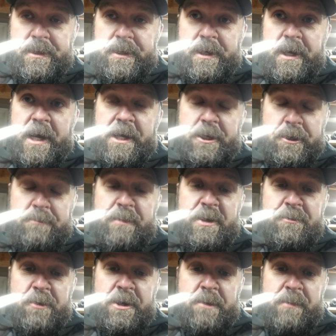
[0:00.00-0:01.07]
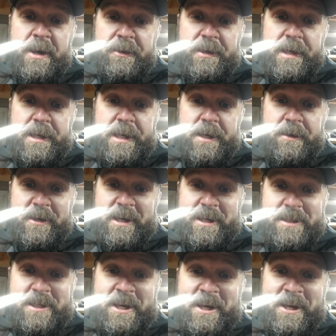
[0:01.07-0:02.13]
I could be wrong about that
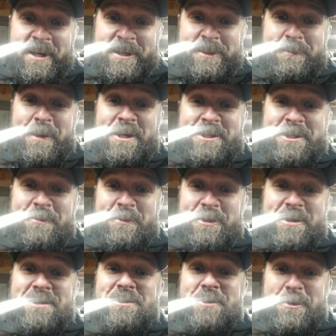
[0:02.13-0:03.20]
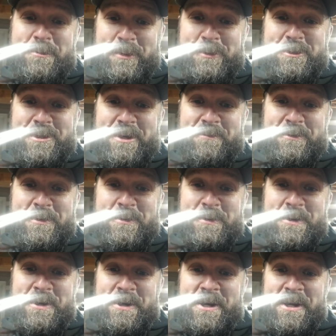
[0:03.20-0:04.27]
nowadays, especially with this turbo stuff
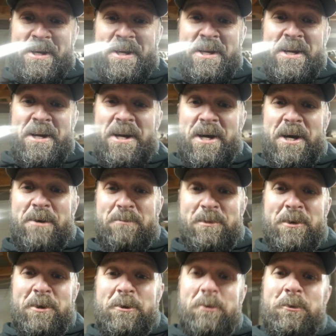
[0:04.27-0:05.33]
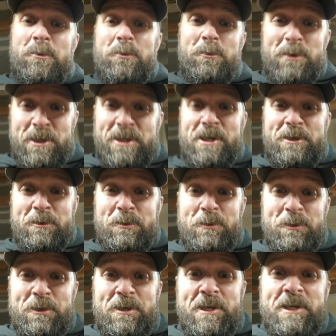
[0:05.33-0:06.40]
going on. Really
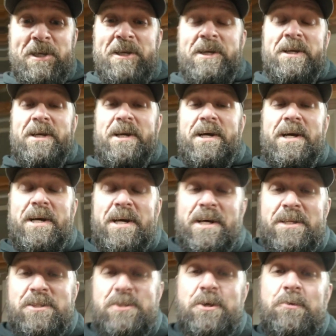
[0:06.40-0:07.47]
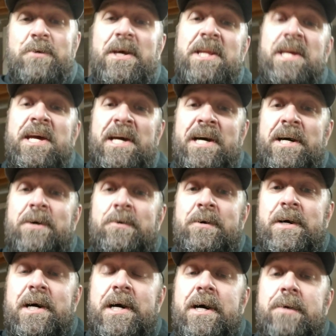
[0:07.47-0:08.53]
cool. But I
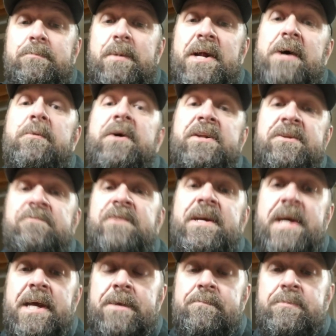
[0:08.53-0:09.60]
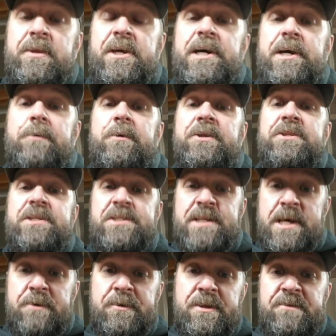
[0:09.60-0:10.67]
want the V8. I want the
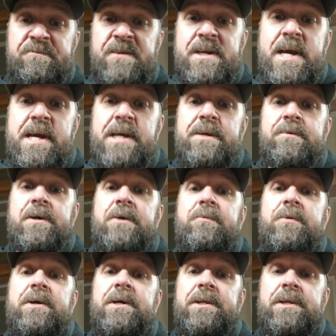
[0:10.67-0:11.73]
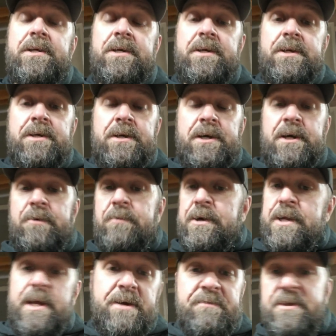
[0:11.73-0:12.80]
sound of the V8. I
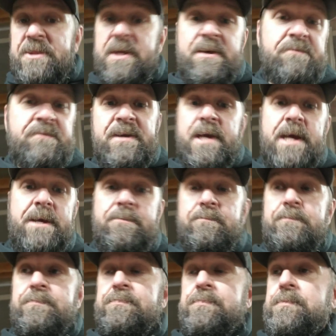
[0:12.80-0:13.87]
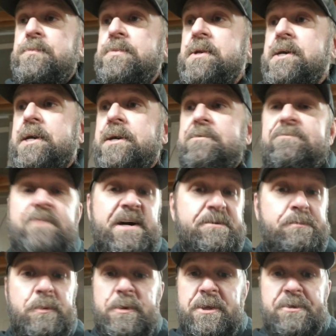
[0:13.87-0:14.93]
want everything V8.
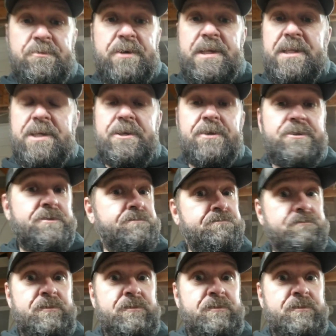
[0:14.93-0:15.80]
5.3 liters.